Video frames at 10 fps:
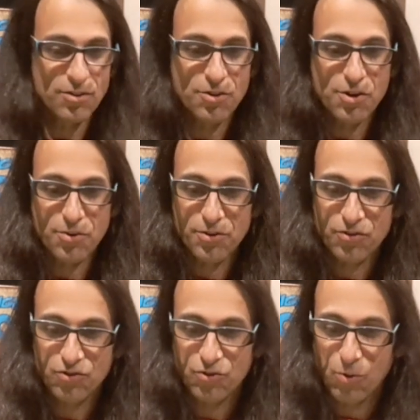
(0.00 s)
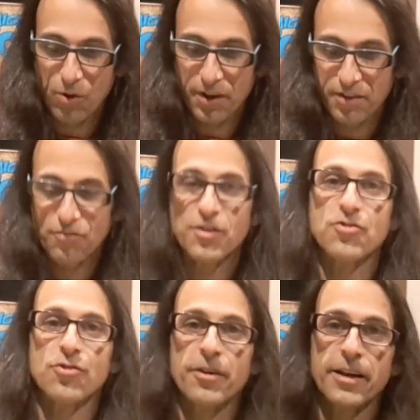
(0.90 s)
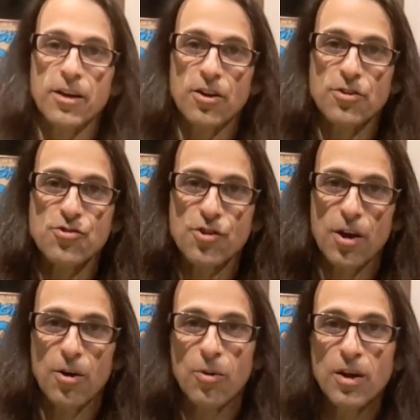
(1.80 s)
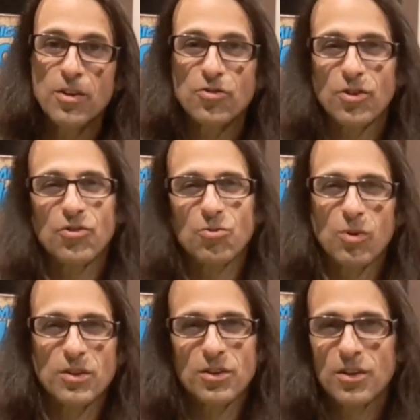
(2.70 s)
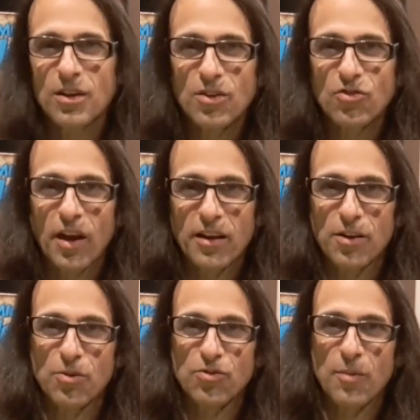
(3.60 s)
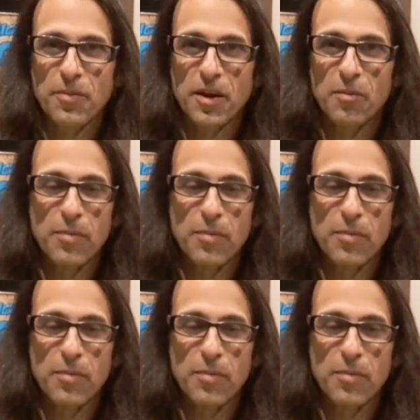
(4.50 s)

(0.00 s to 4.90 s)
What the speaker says: this toy and featuring it on the show. So I just wanted to say a little something